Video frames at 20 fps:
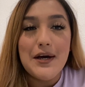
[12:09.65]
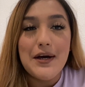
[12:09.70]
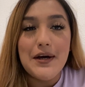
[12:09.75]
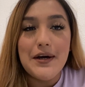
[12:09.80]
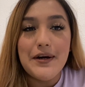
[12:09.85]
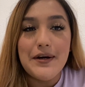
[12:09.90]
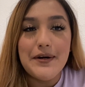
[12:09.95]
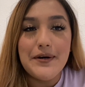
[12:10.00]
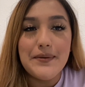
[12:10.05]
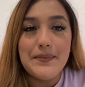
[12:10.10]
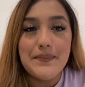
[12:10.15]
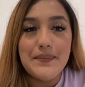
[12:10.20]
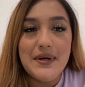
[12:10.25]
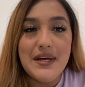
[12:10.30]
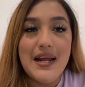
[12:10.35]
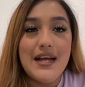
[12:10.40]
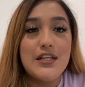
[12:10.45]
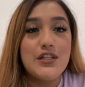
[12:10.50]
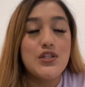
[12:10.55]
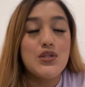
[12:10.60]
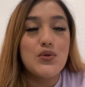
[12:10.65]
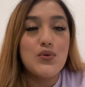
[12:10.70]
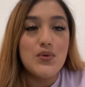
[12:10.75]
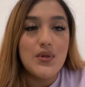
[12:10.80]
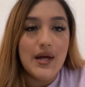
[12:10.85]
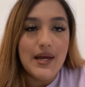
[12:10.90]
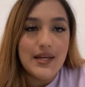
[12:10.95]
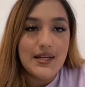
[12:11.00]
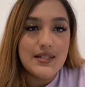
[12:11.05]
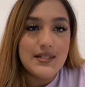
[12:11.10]
But I do
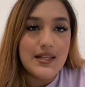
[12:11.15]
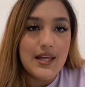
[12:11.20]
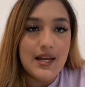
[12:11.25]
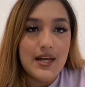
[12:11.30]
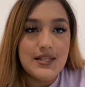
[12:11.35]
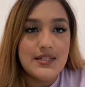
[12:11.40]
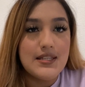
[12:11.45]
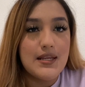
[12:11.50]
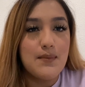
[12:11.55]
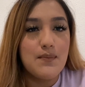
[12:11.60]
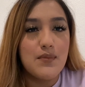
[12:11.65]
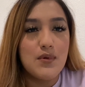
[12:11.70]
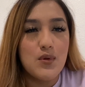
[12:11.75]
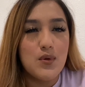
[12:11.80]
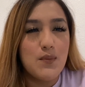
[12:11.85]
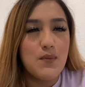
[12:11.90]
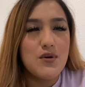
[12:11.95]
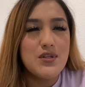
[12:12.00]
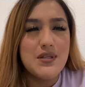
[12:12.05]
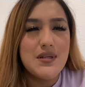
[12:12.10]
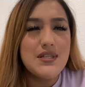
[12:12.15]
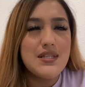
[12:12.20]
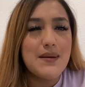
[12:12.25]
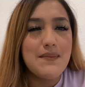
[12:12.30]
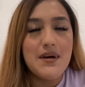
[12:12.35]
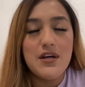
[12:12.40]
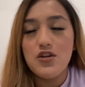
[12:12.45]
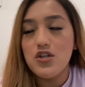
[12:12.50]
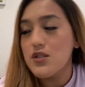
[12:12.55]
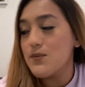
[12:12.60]
like I said, blue. Most of the time I
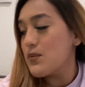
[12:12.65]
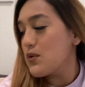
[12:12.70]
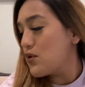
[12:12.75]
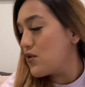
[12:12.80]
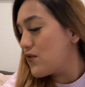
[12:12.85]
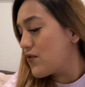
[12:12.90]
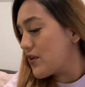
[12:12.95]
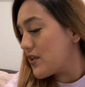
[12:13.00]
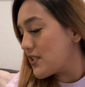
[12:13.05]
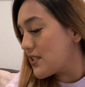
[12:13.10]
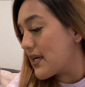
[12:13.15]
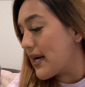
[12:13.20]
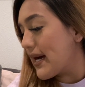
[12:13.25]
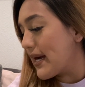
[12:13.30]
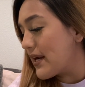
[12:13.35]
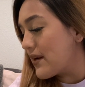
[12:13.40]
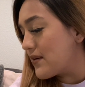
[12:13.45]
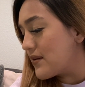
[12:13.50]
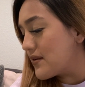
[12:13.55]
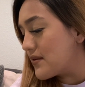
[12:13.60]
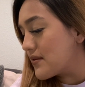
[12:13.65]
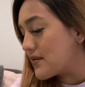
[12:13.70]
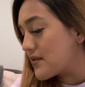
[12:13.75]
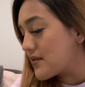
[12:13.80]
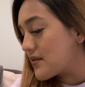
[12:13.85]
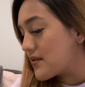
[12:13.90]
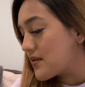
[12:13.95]
use blue for titles,